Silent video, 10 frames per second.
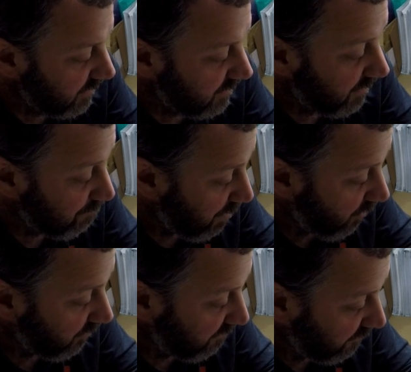they
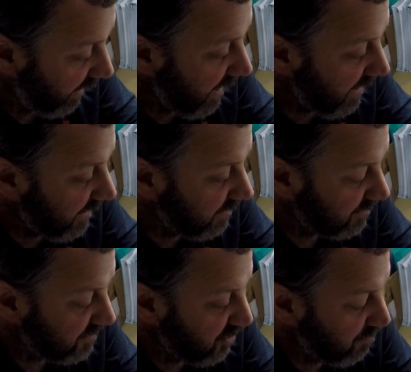bought a flag, a
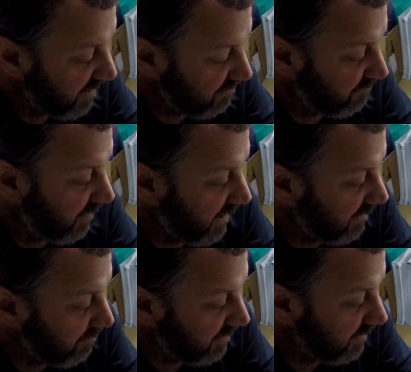snowman flag,
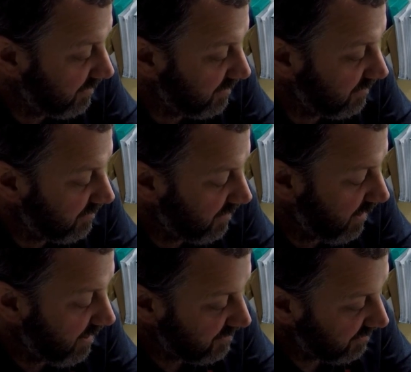but they didn't
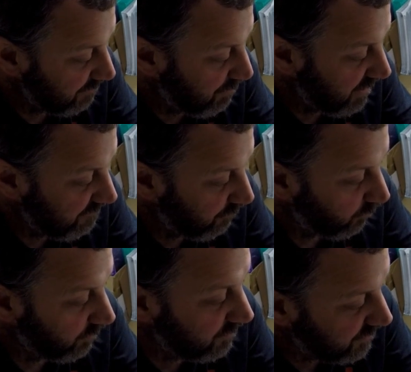actually pay for it.